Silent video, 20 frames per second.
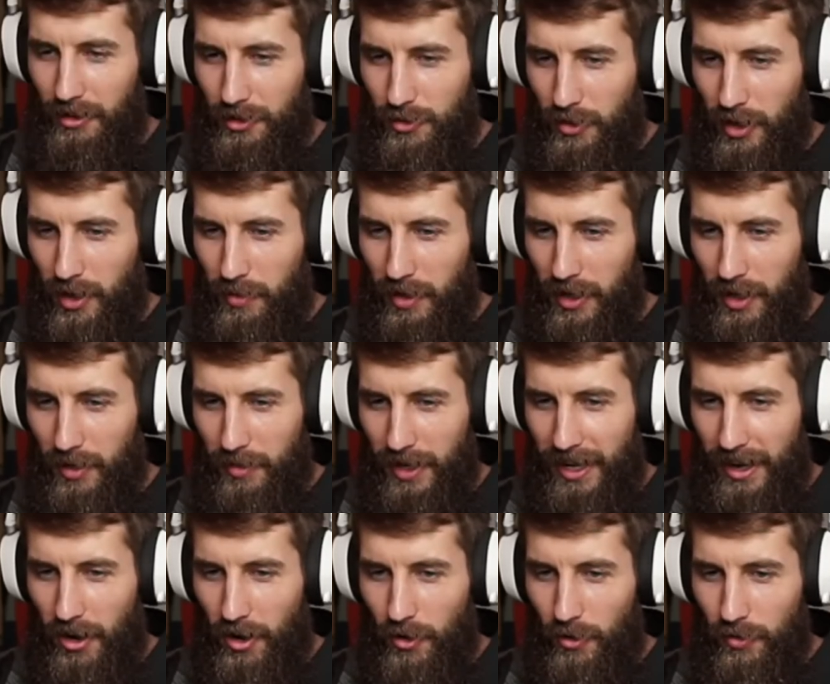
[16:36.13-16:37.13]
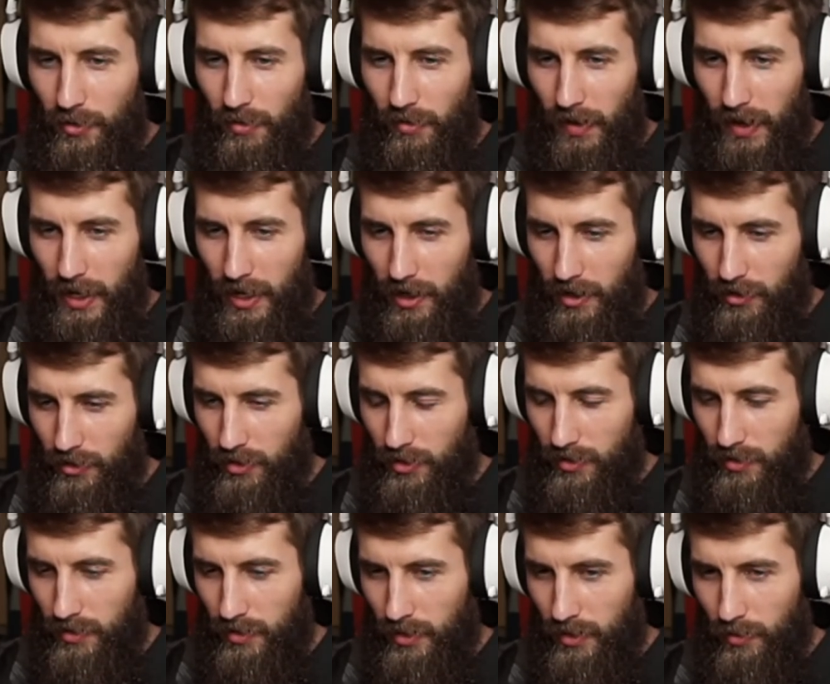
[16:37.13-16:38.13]
like how it's recommending my own
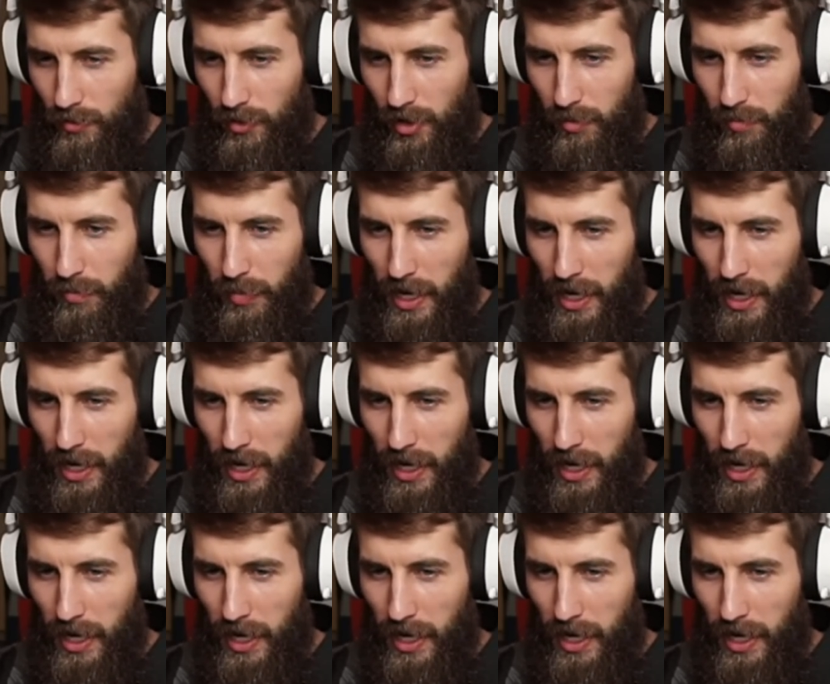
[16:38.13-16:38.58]
videos. What a